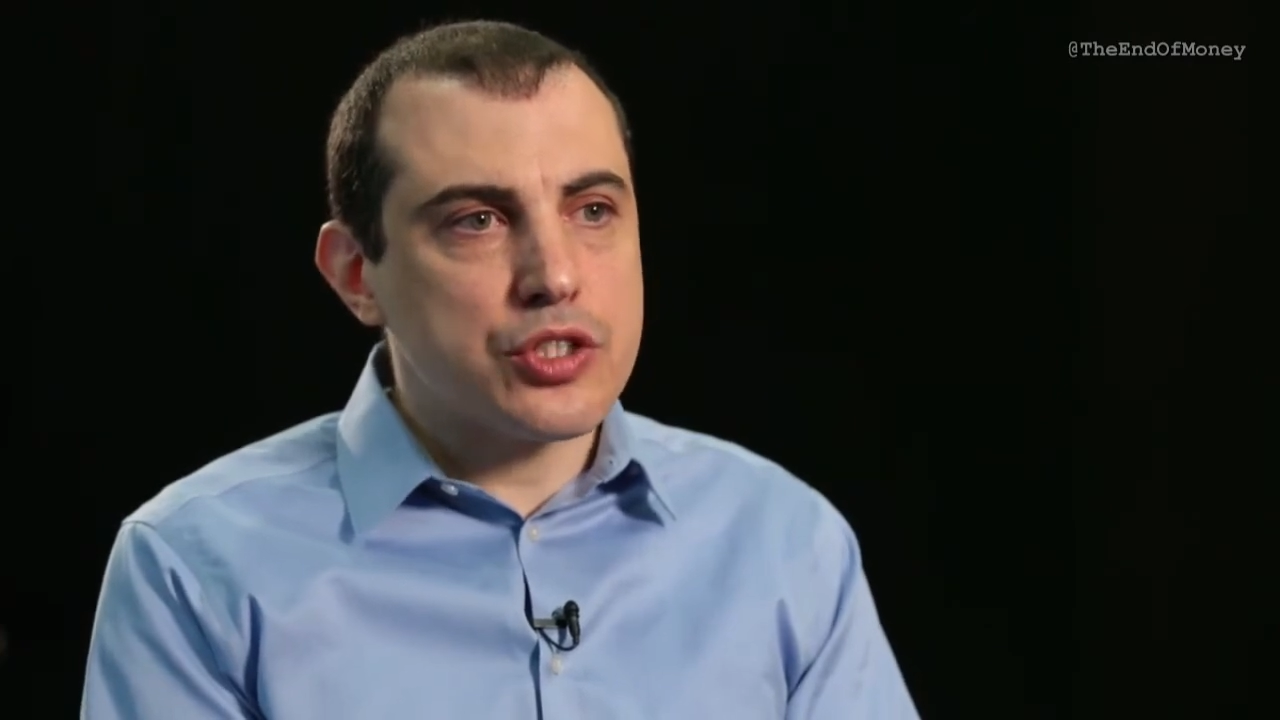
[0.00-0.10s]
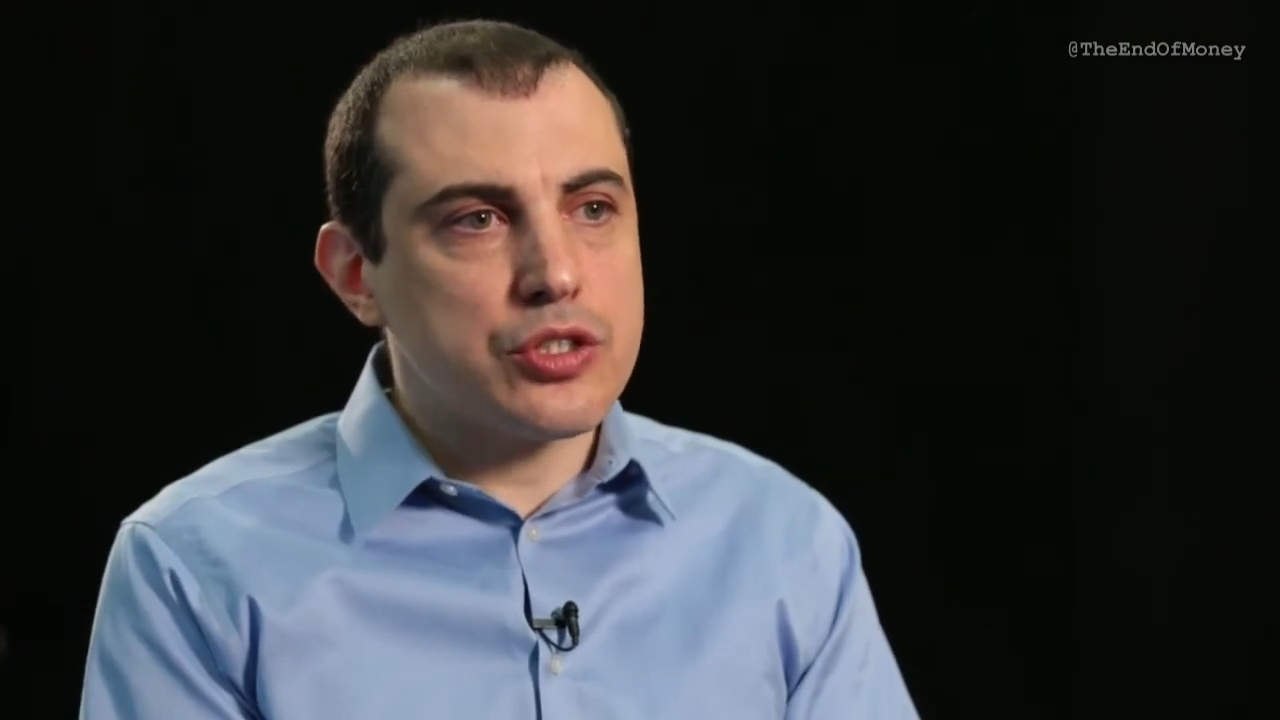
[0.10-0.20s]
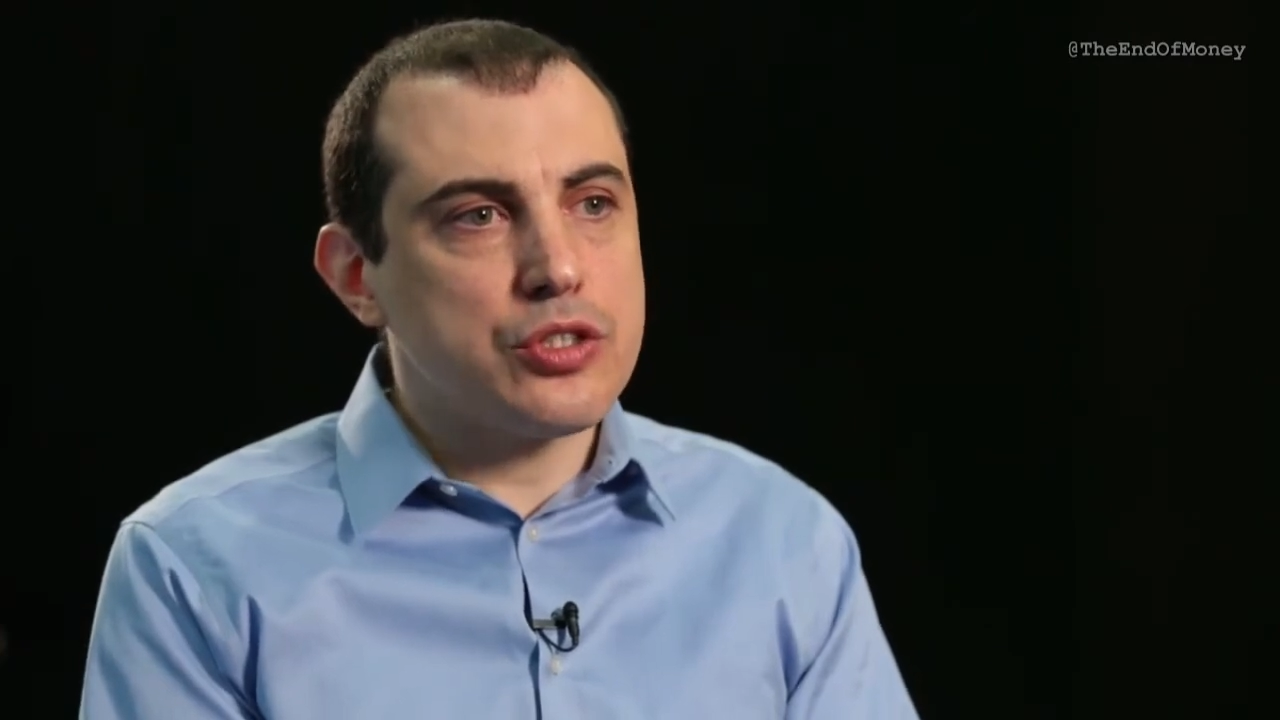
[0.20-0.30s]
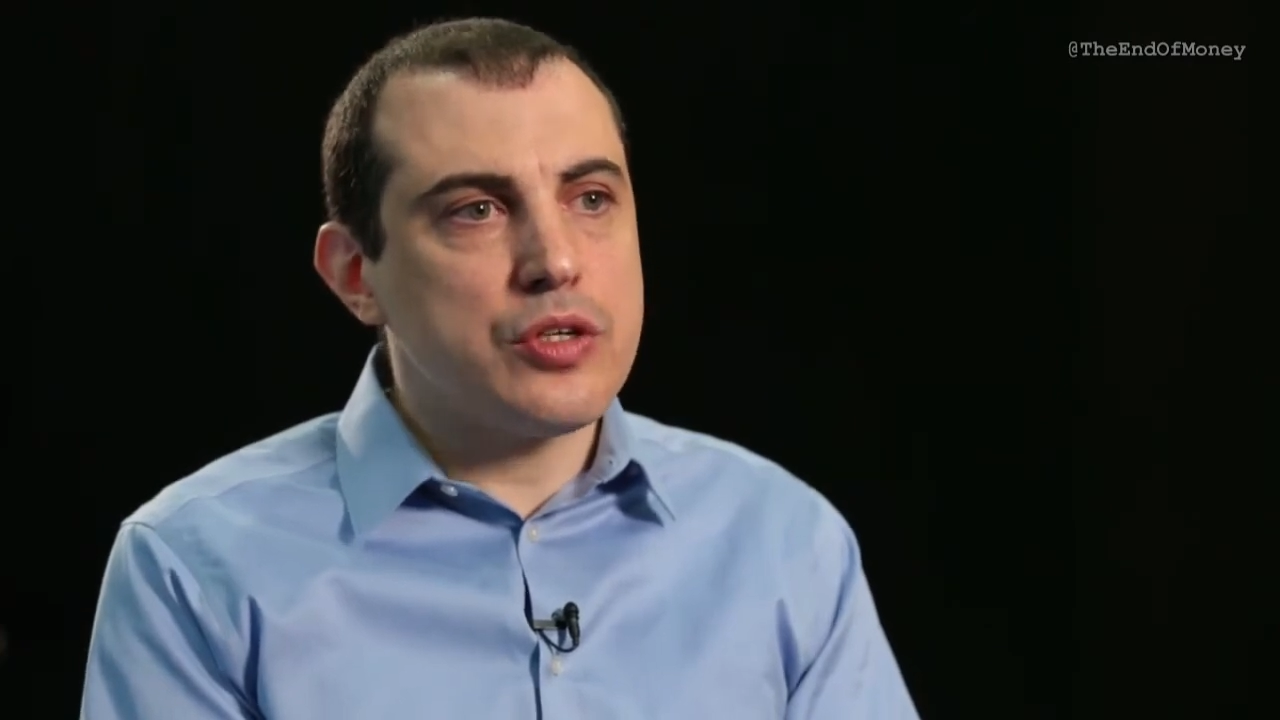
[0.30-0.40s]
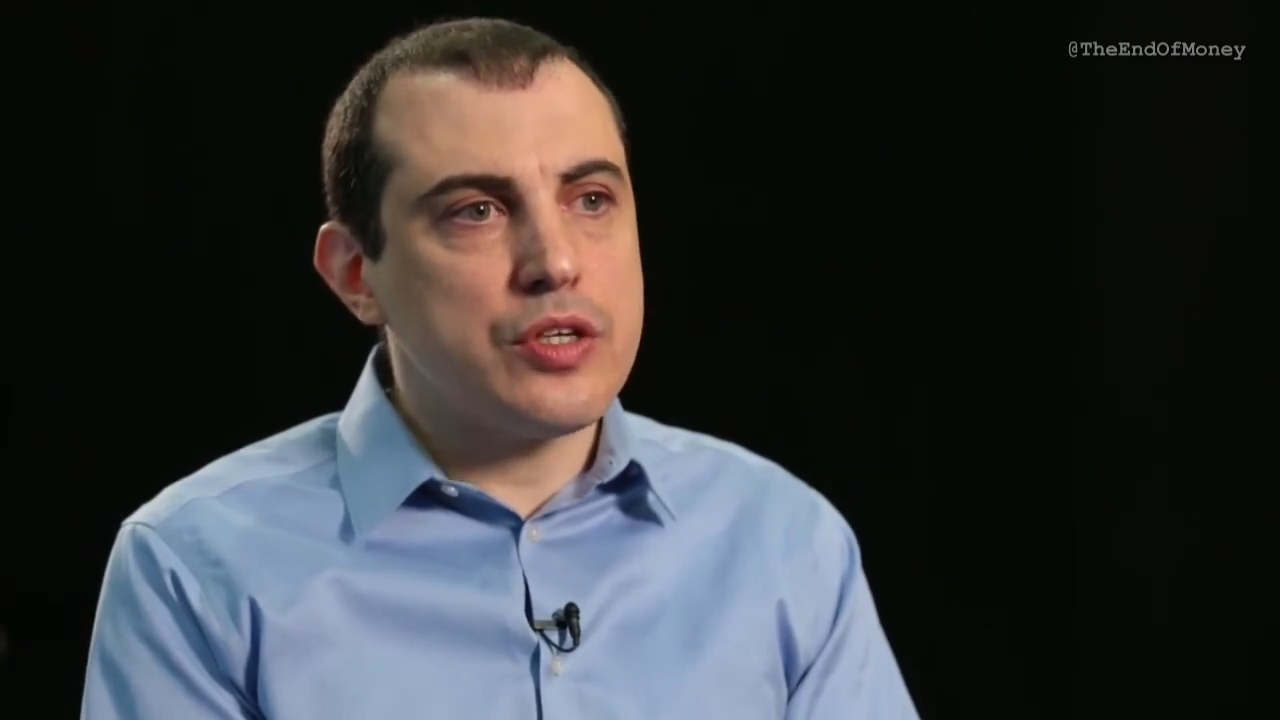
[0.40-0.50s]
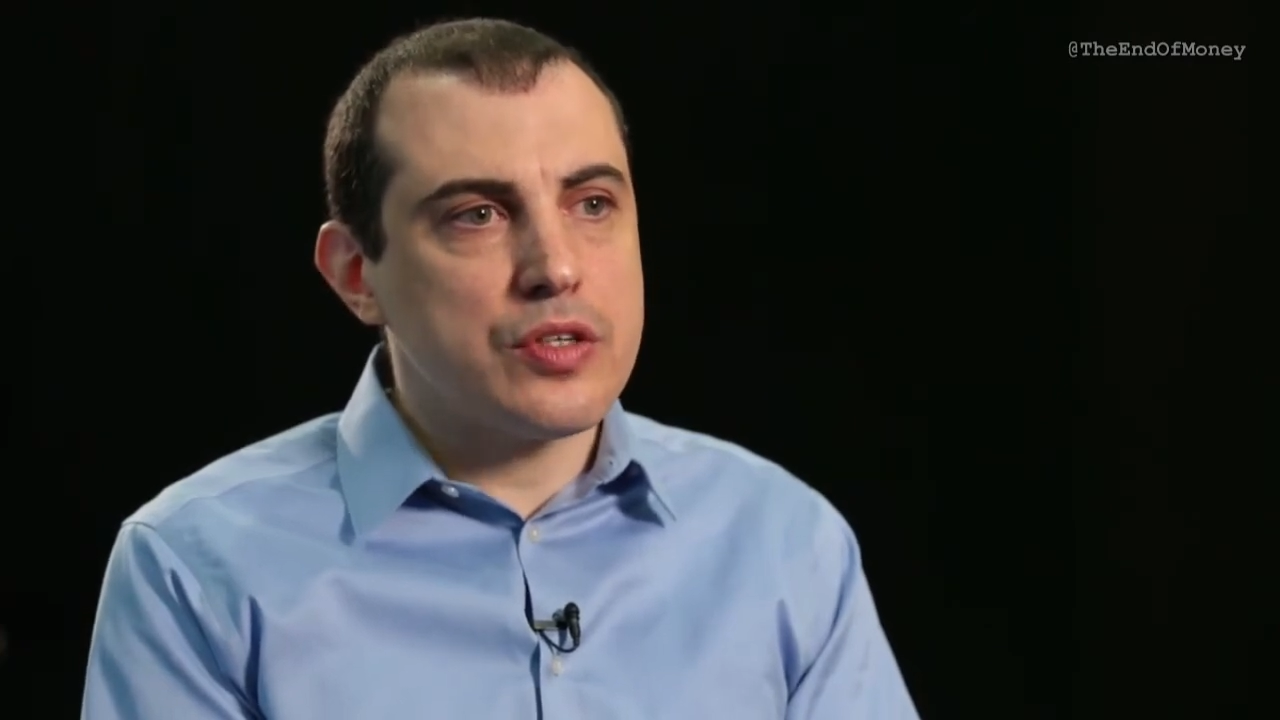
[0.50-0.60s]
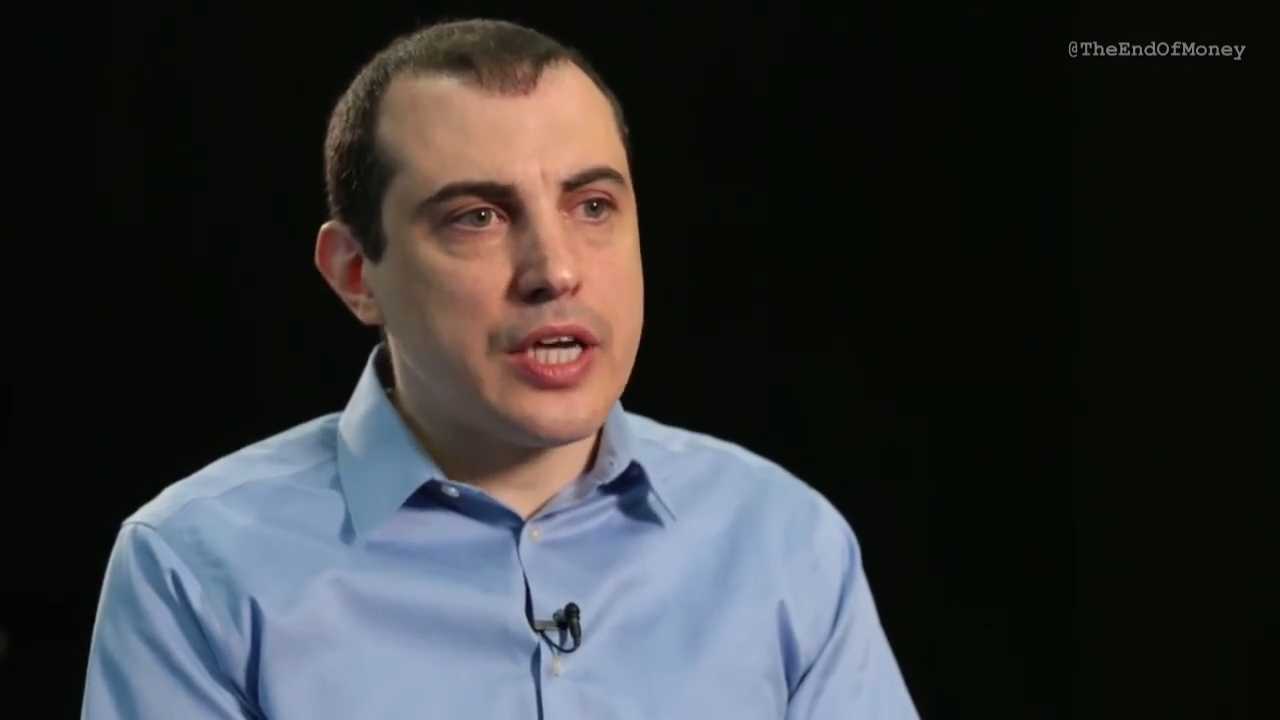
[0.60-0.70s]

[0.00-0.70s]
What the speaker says: securing